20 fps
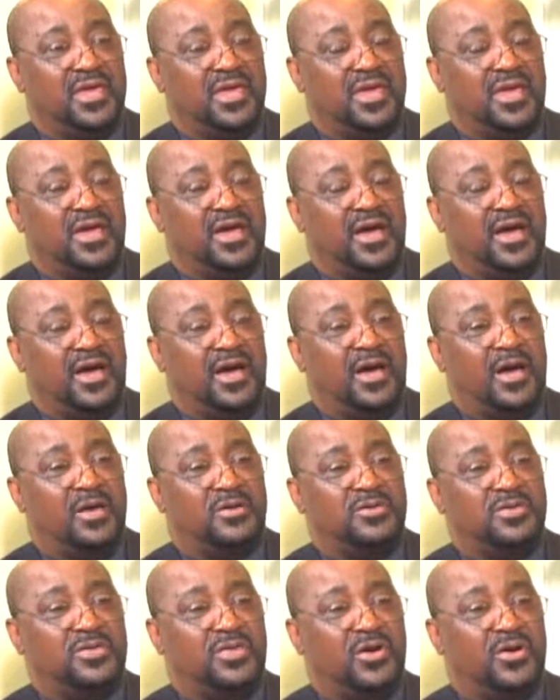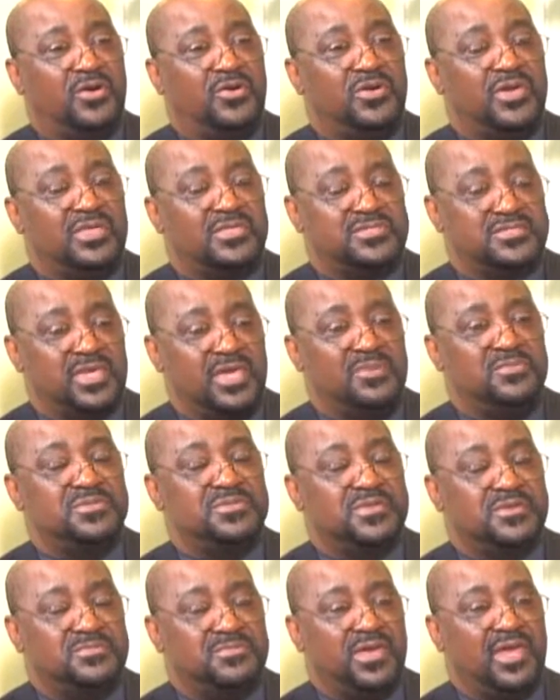Yeah. You know, it seems
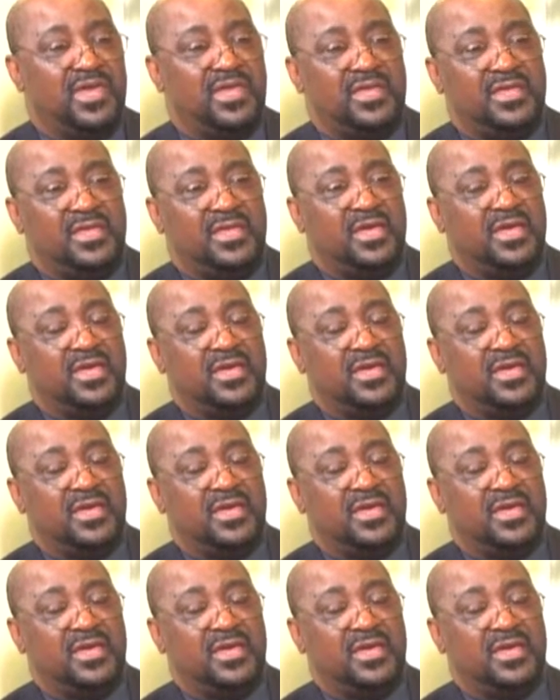to me,